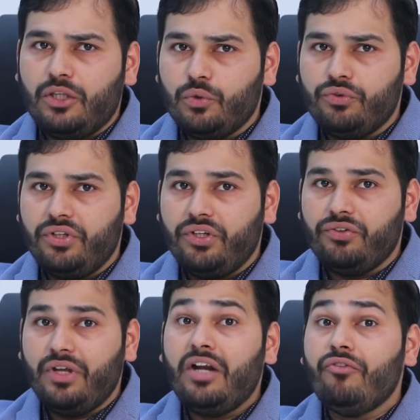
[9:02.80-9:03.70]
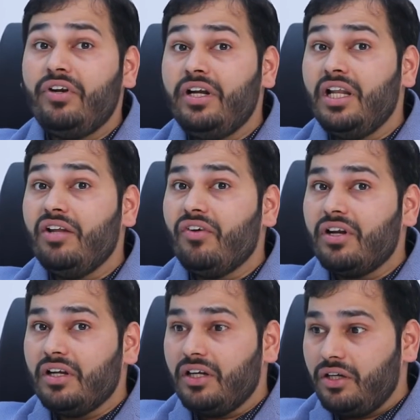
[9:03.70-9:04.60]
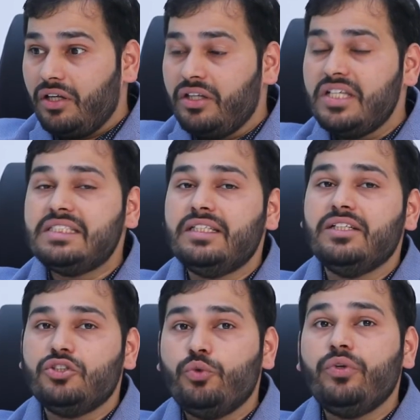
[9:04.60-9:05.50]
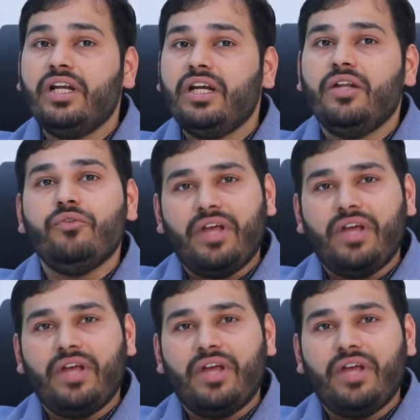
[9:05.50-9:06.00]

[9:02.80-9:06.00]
those things and we deliver these things to relatives